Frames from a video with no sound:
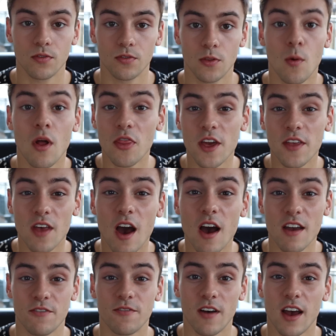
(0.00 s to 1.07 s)
The one thing that
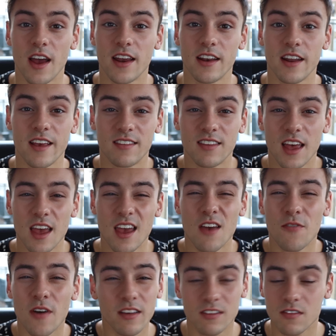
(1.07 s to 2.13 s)
I find is that
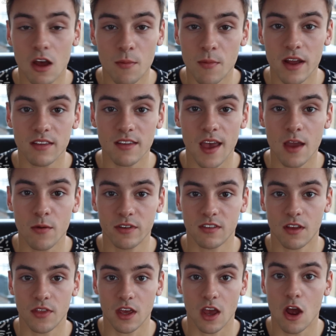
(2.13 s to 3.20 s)
if I start my day with
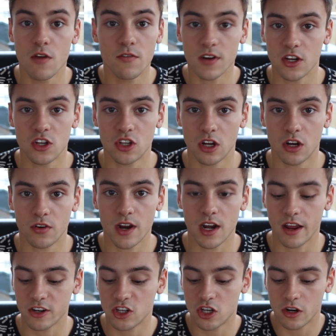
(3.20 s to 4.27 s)
something overly sugary,
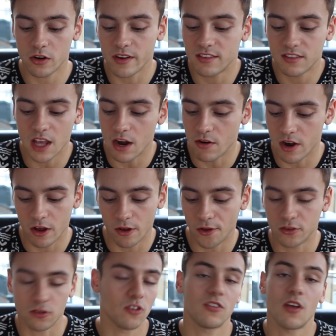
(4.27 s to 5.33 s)
like sugary
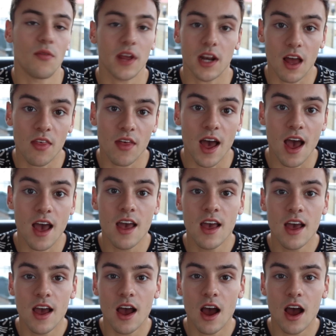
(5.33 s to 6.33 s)
cereals or something like that,